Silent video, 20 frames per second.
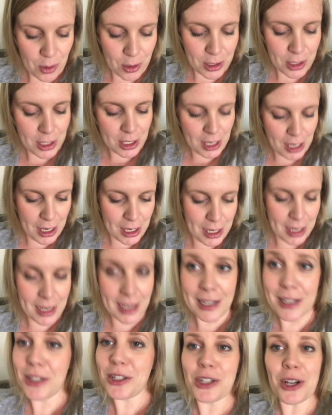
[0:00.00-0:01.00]
darling,
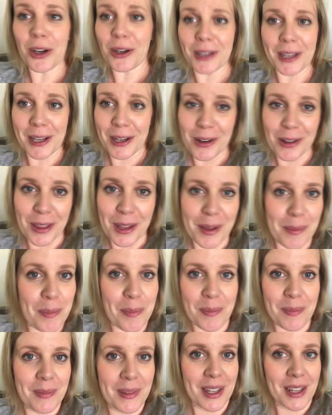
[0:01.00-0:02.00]
he's choking
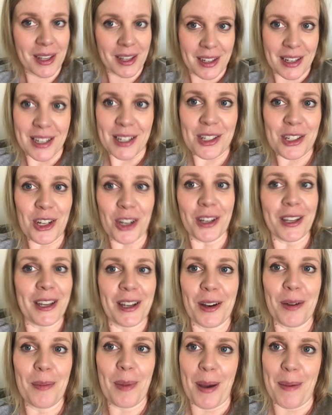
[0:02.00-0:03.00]

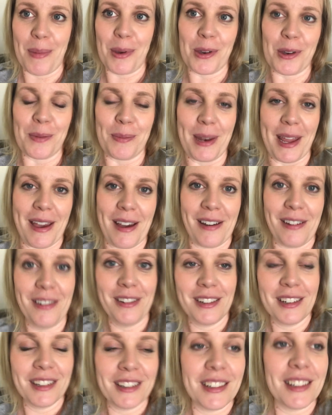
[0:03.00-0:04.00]
on my boob now.
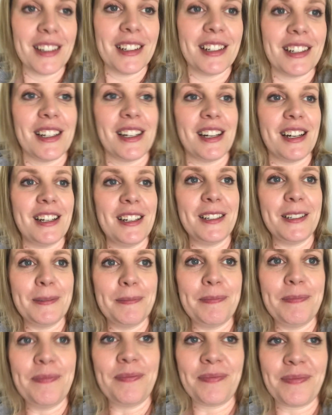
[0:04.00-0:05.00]
We
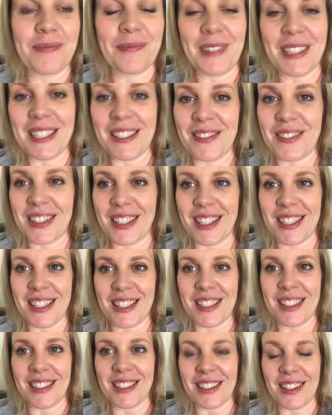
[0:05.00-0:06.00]
live
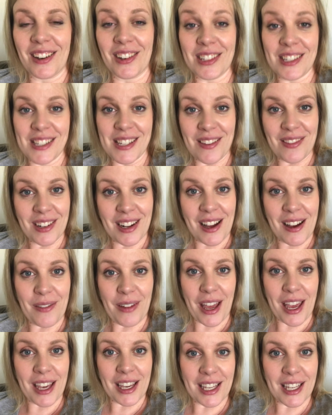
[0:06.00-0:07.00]
on 7.5
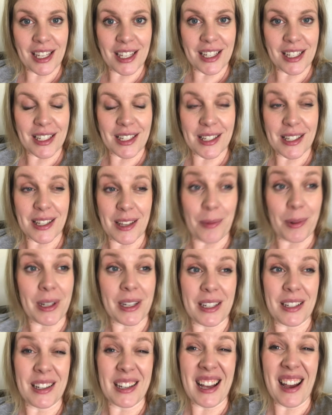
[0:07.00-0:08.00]
acres that
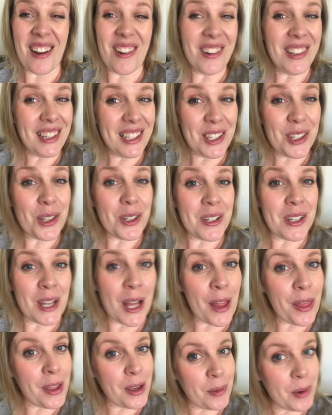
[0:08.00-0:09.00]
we currently do
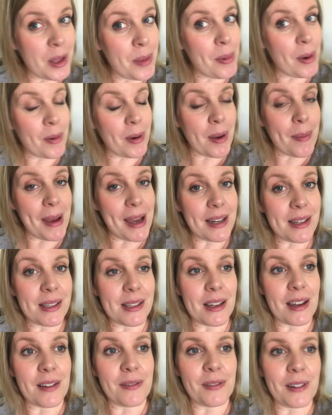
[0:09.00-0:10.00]
nothing with, but we're about to
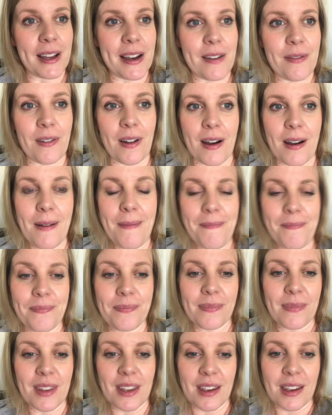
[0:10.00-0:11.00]
start a flower farm.
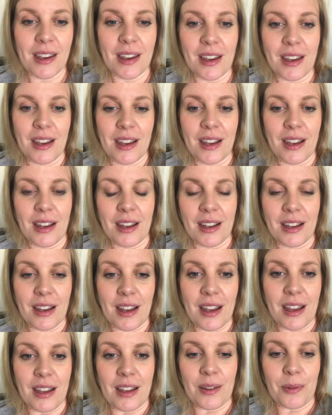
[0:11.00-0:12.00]

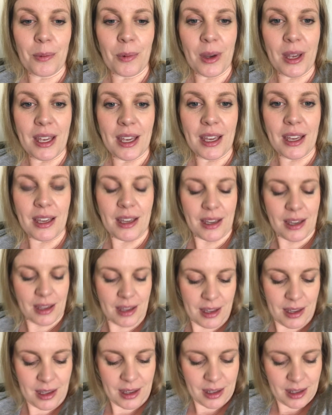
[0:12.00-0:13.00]
I